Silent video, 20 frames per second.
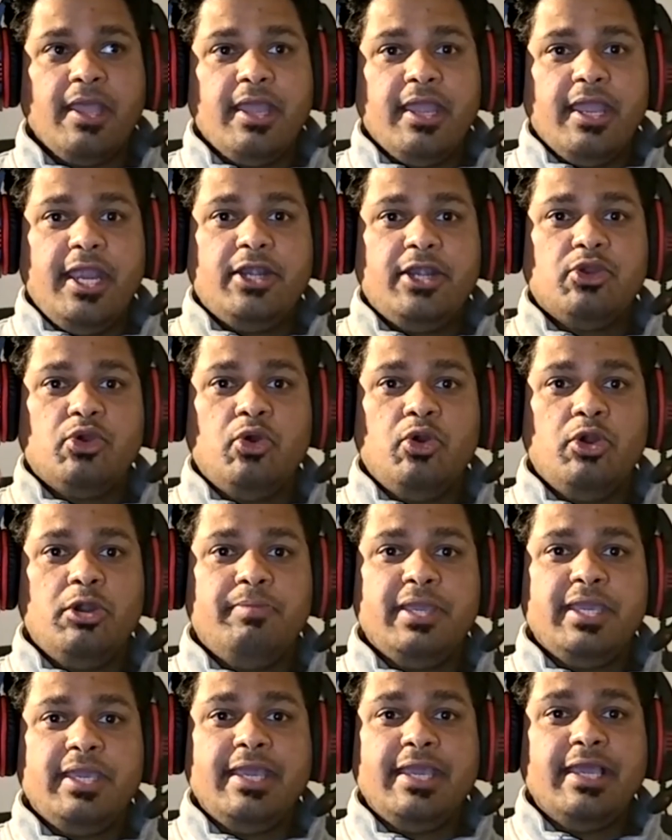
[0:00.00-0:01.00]
It could
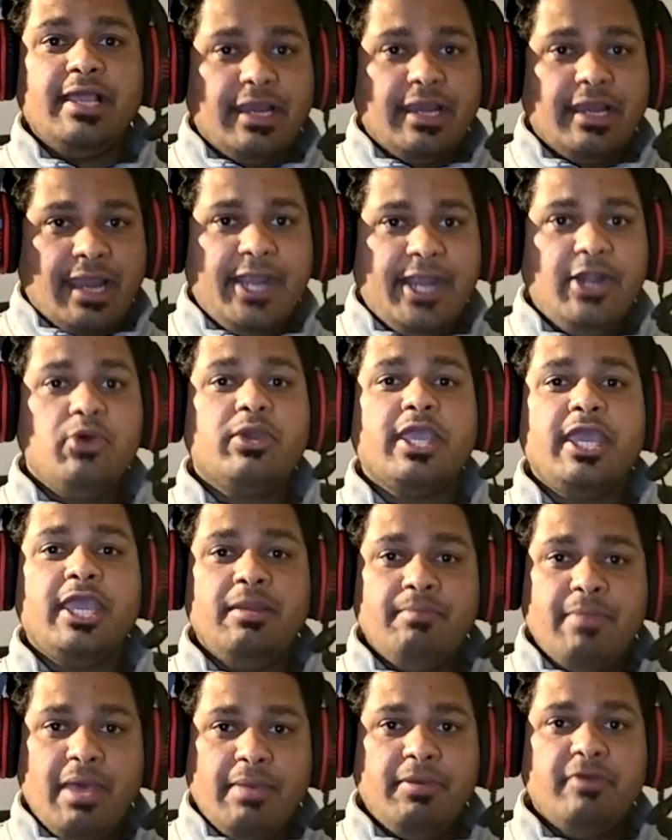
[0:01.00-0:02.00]
be
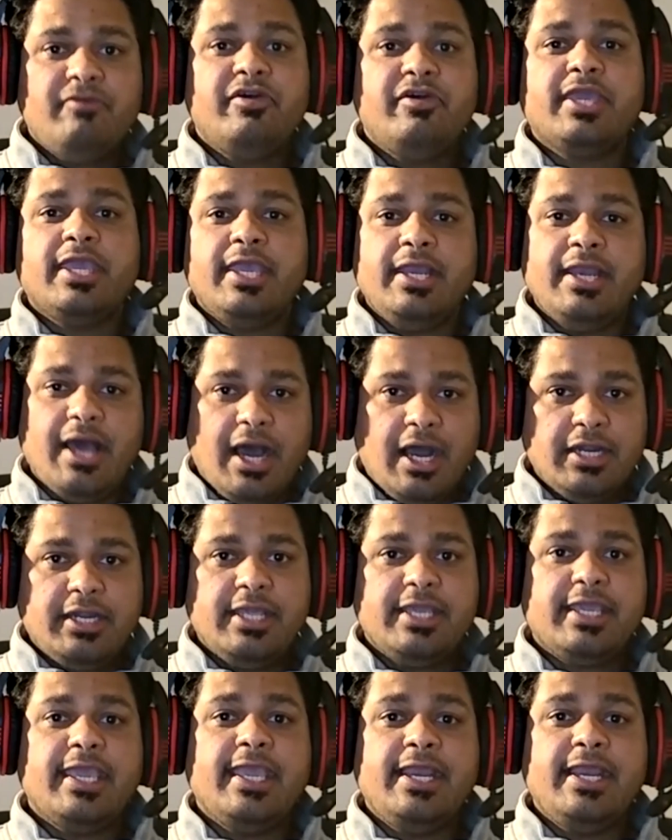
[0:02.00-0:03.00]
lidocaine, mepivacaine,
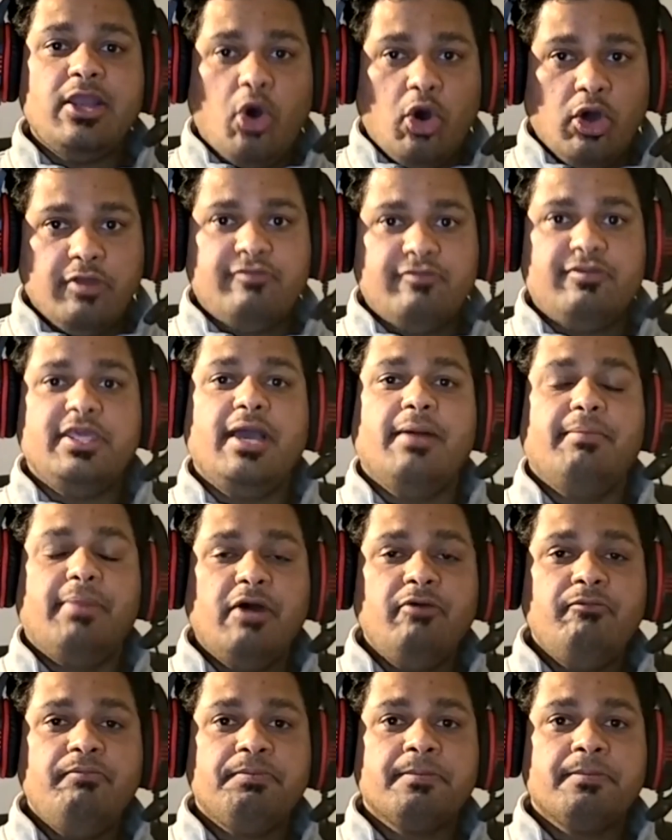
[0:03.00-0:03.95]
articaine, all of the above.